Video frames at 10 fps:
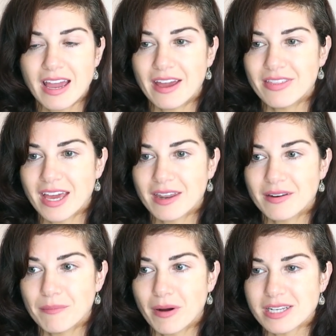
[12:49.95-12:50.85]
And
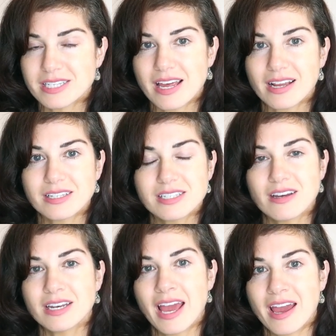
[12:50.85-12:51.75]
then my second
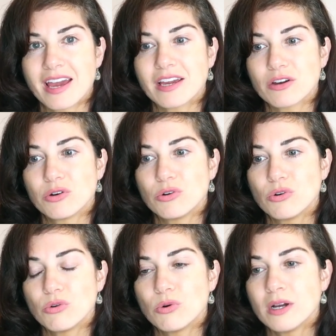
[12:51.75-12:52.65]
son, Hank,
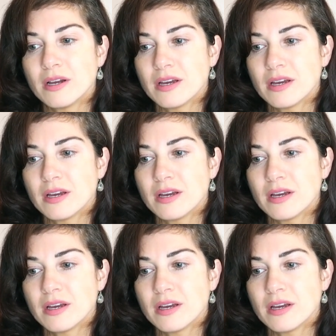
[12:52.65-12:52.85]
who